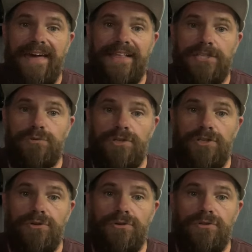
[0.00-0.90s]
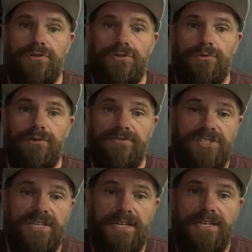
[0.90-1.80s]
that's what you would have
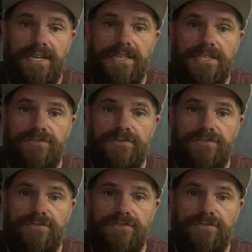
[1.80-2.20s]
seen in this